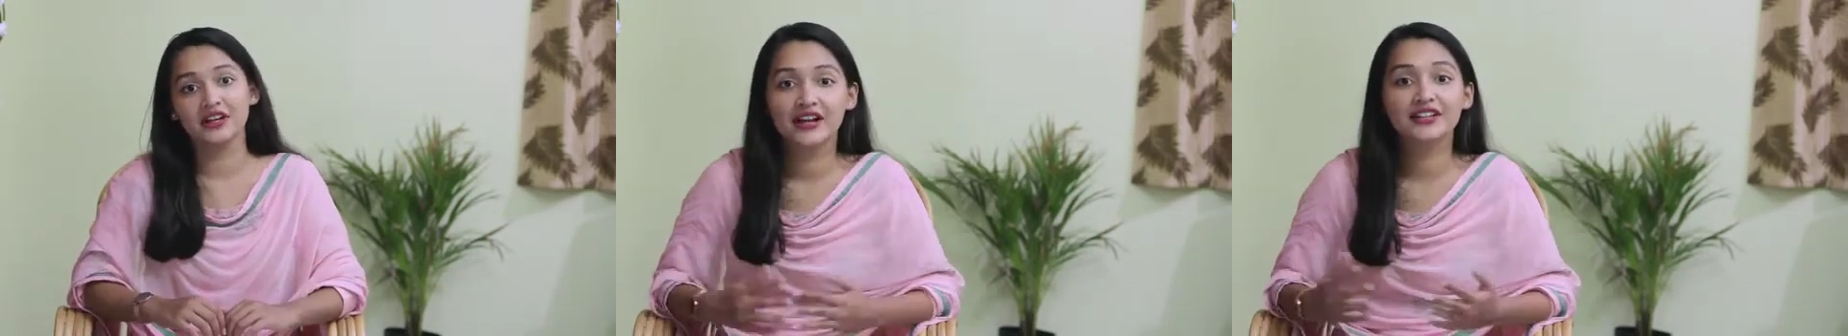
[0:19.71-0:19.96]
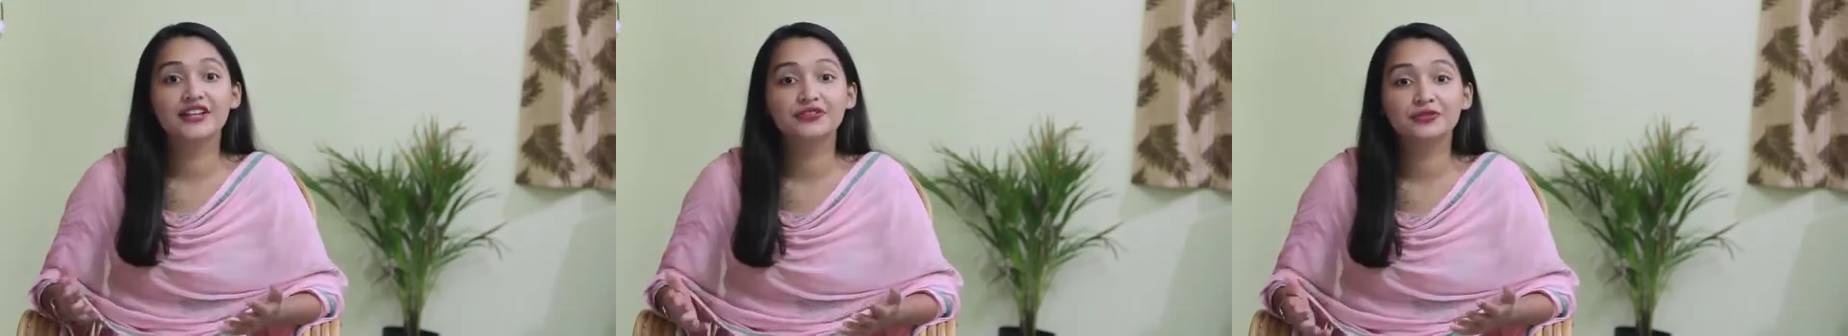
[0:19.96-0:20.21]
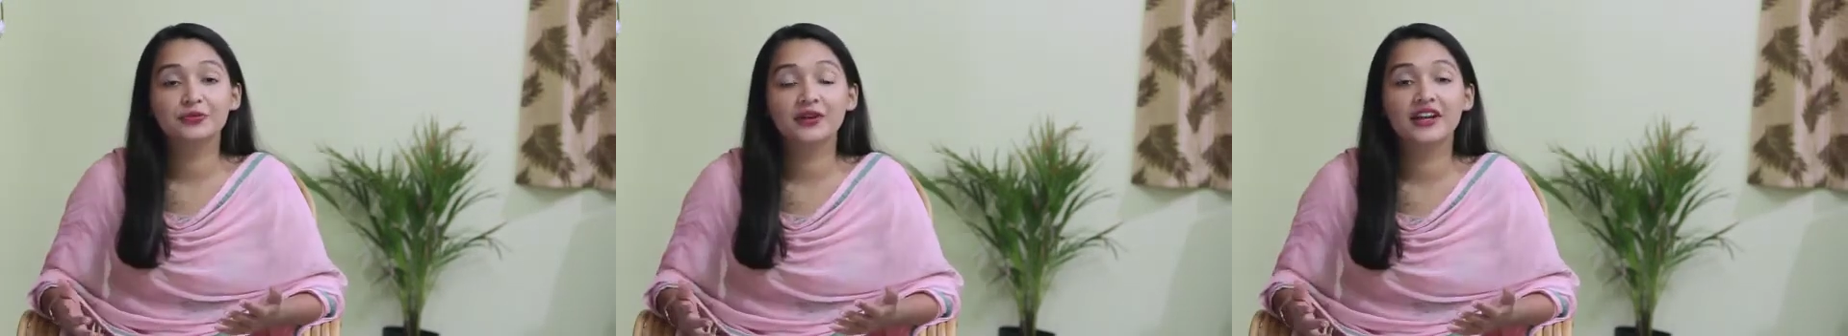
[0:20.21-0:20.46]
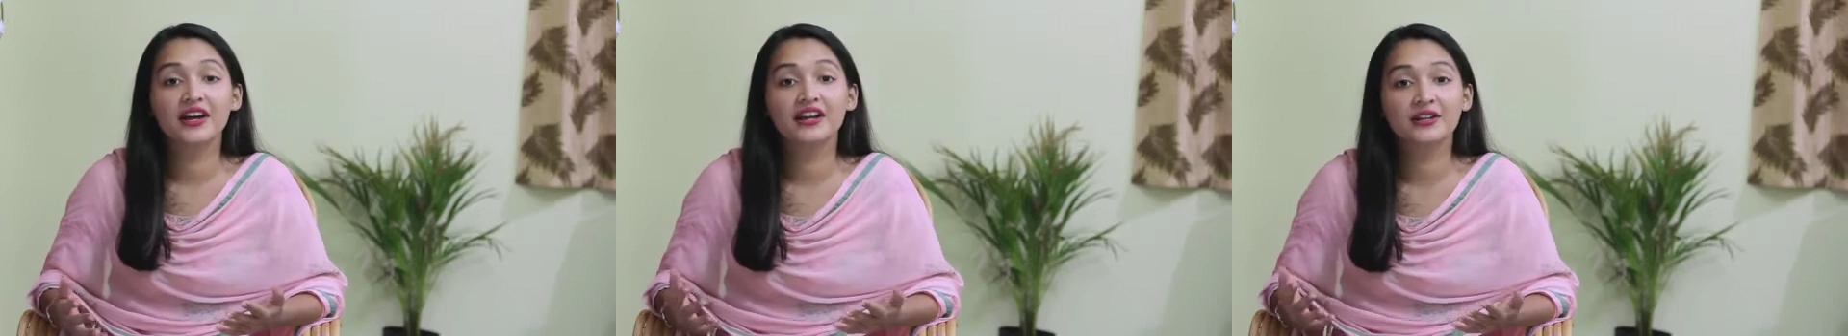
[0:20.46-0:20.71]
It gives
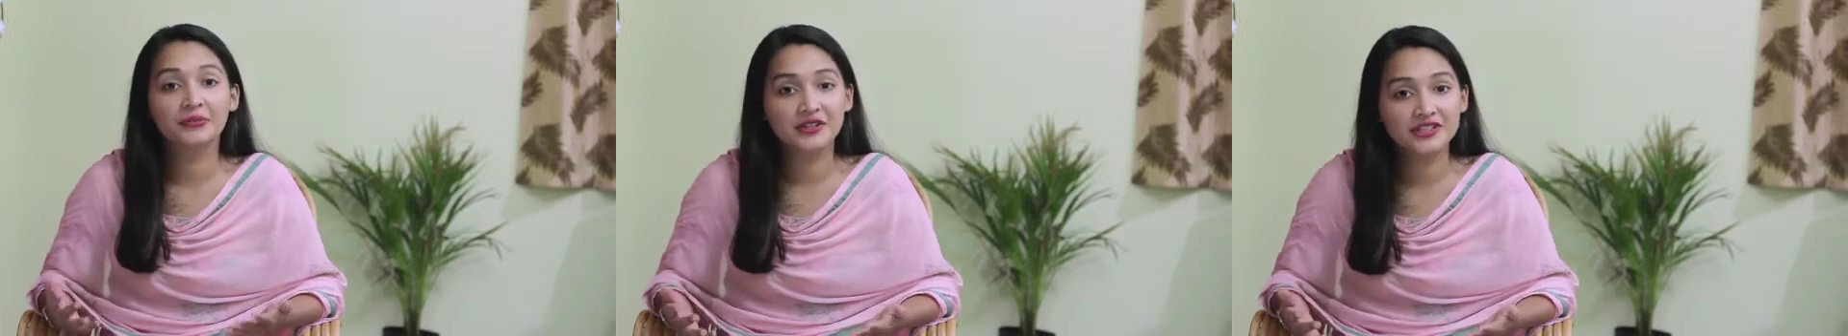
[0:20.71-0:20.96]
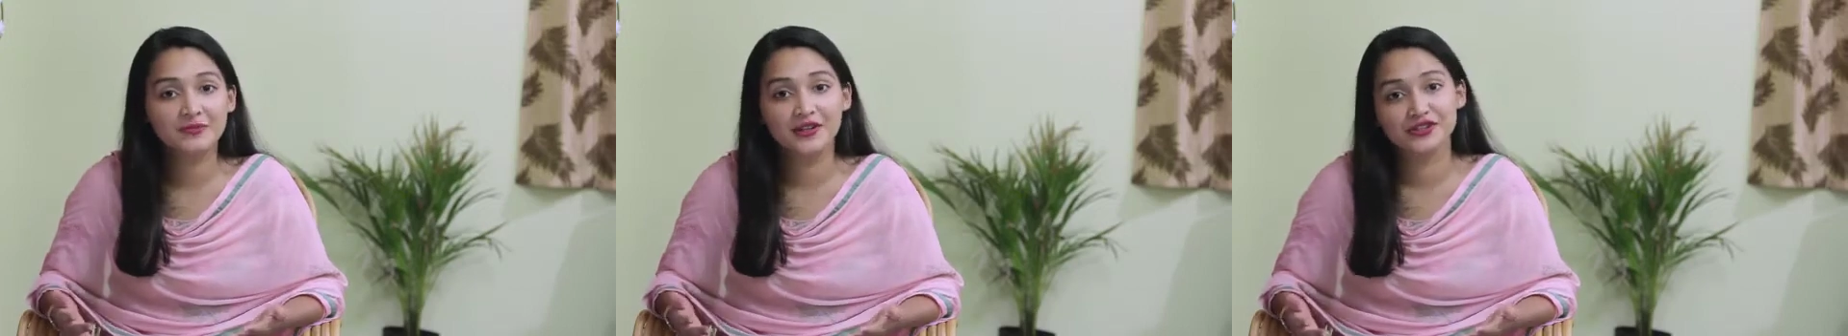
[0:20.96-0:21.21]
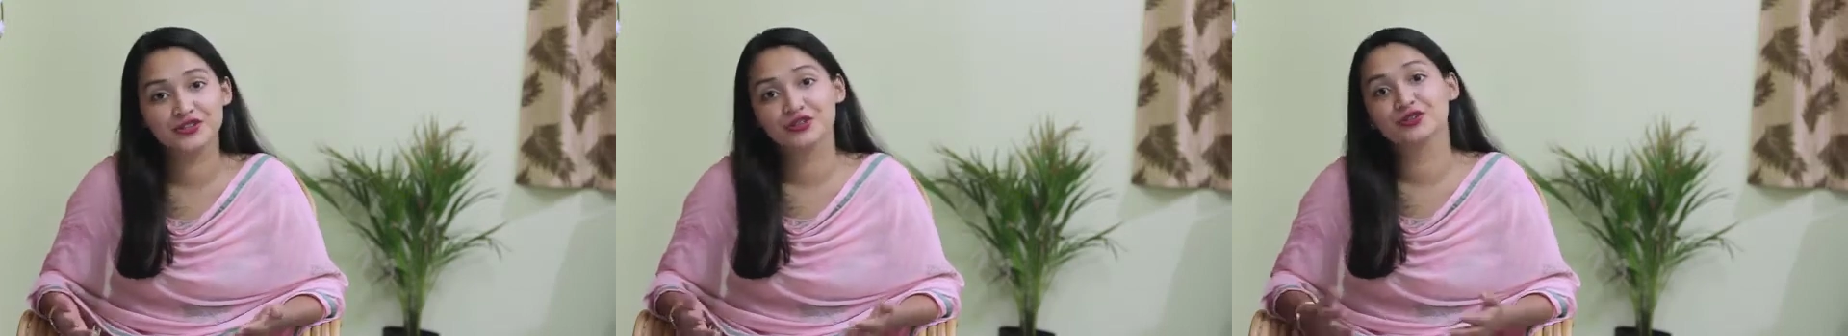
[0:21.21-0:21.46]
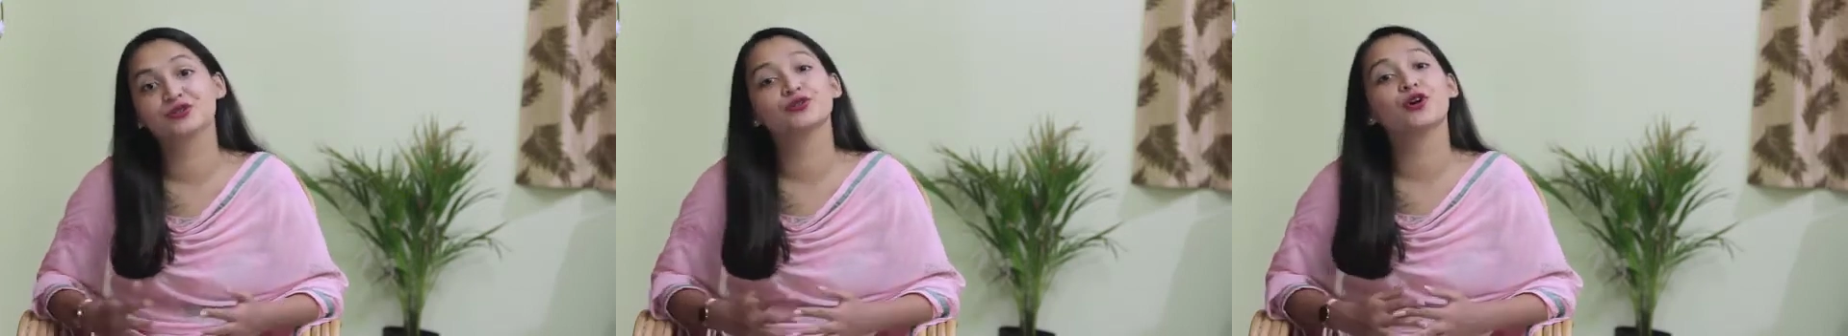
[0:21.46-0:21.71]
me an immense
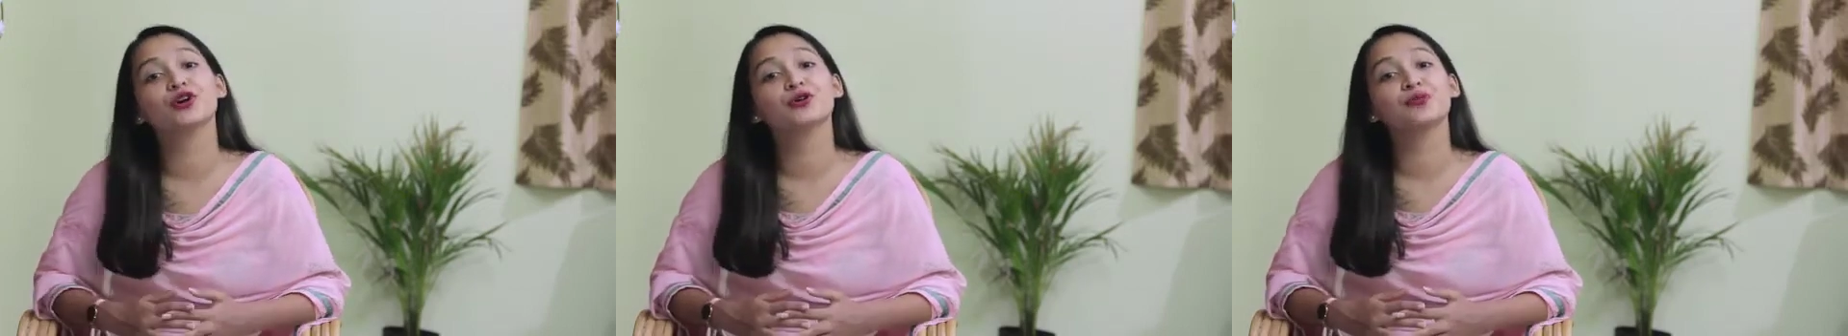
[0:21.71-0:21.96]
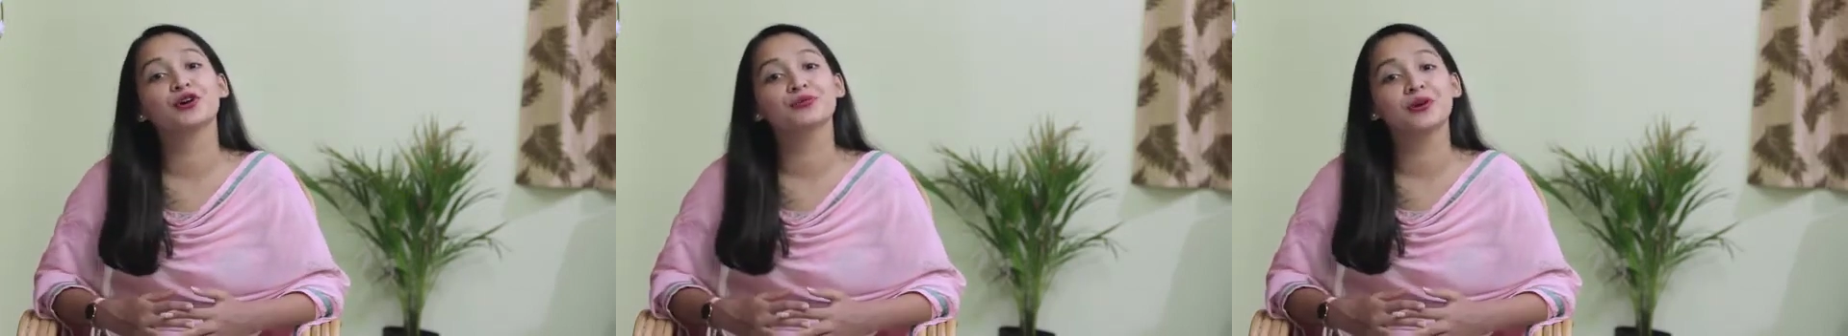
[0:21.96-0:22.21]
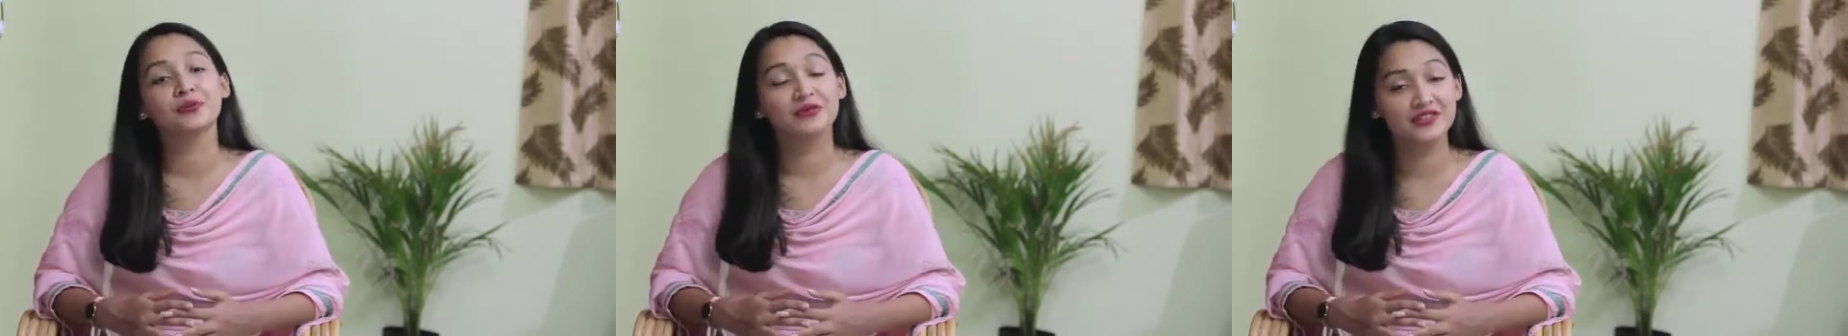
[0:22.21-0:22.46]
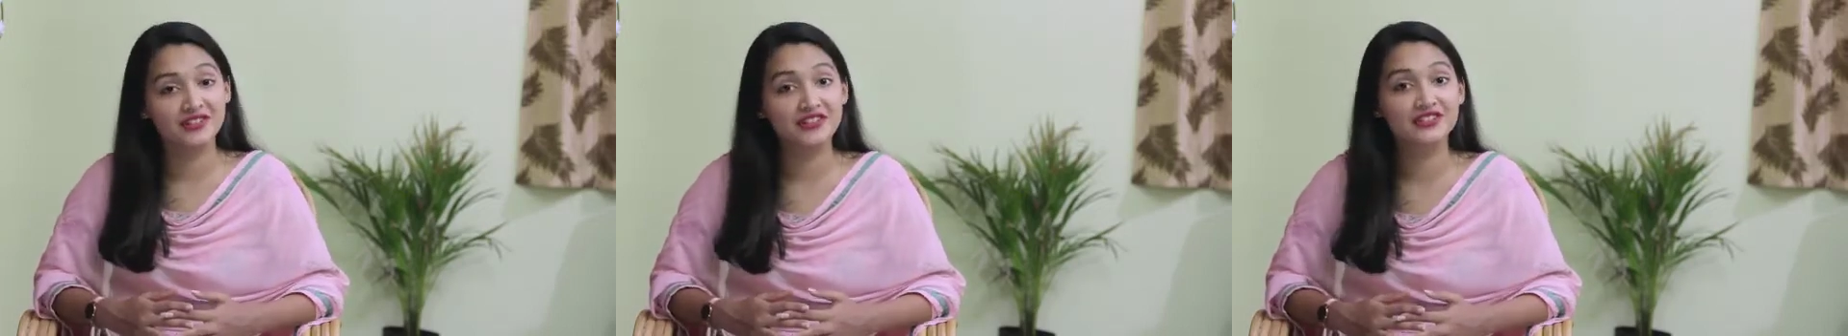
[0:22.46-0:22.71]
pleasure to talk about my
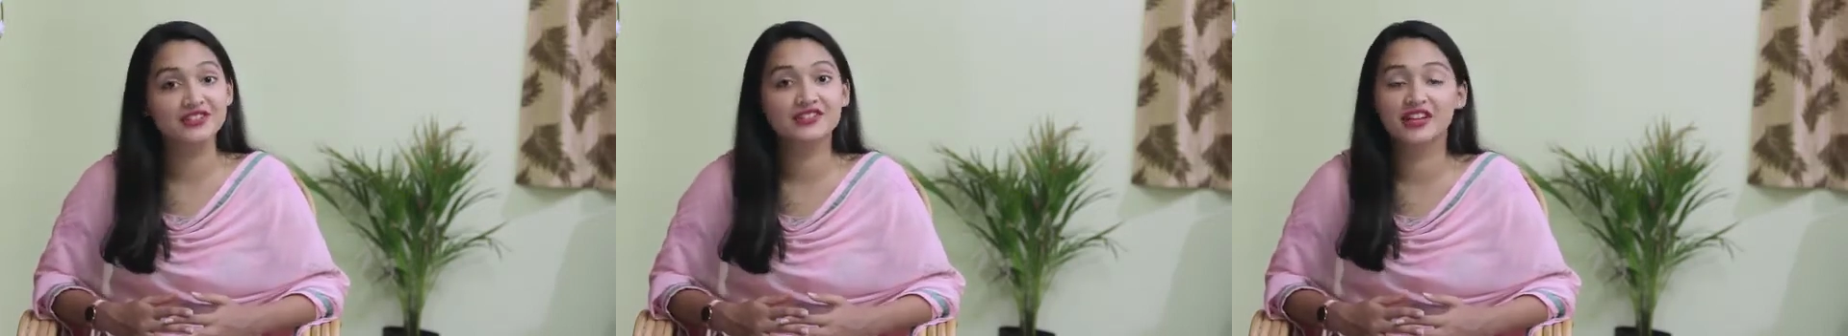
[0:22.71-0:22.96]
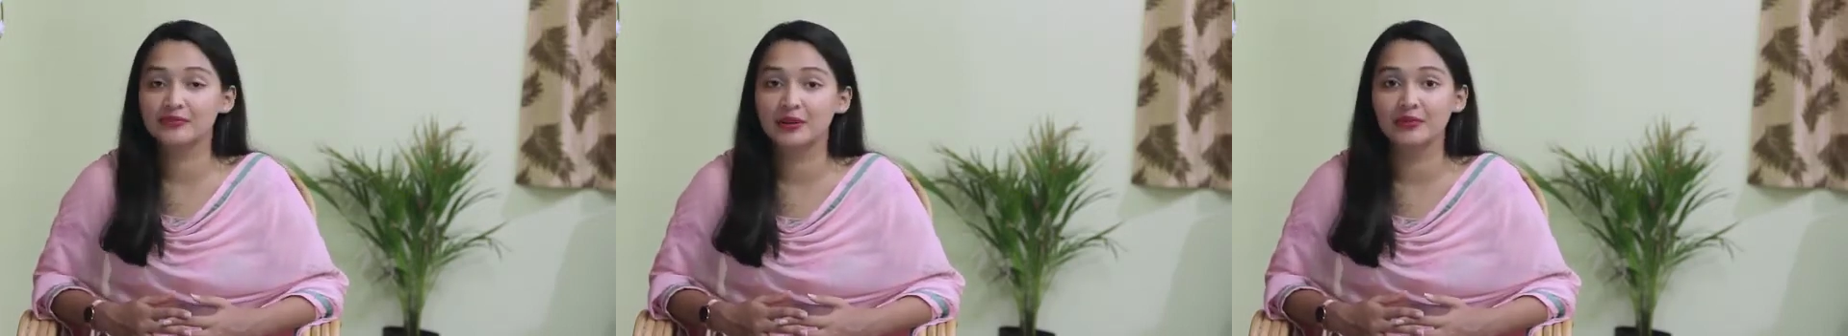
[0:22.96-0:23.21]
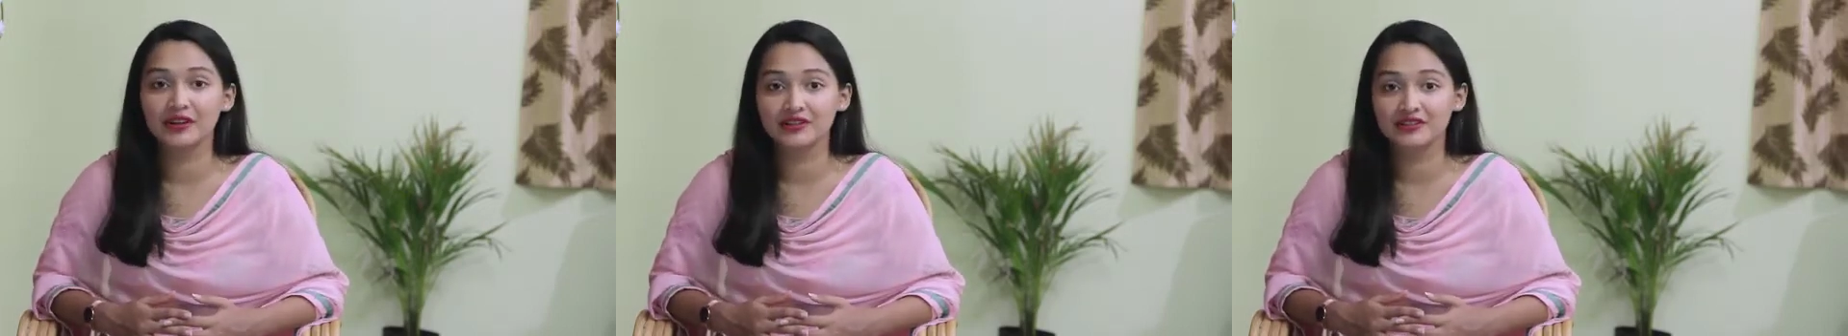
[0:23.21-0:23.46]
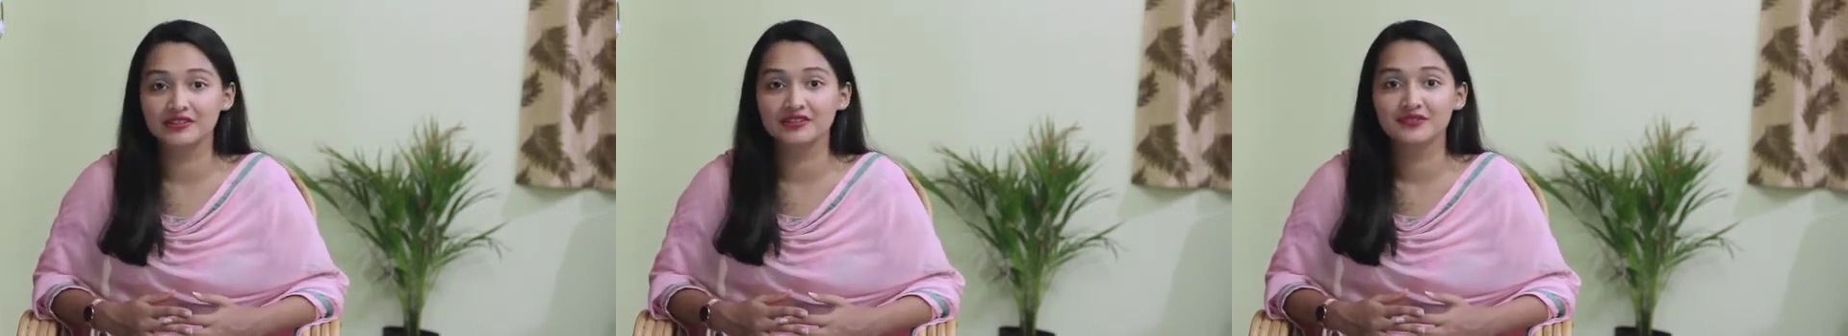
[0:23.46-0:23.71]
prestigious alma
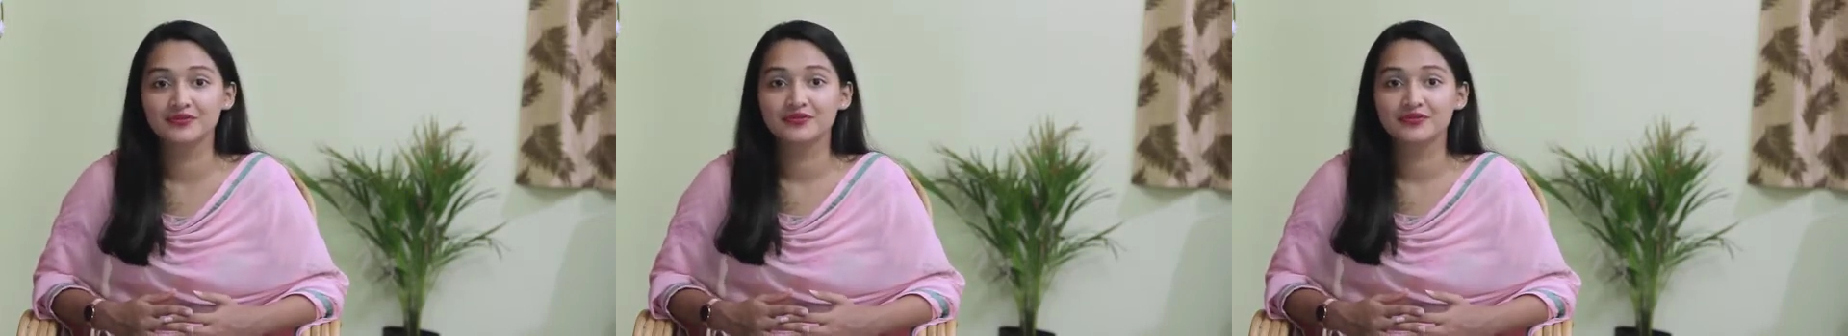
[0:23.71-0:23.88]
mater.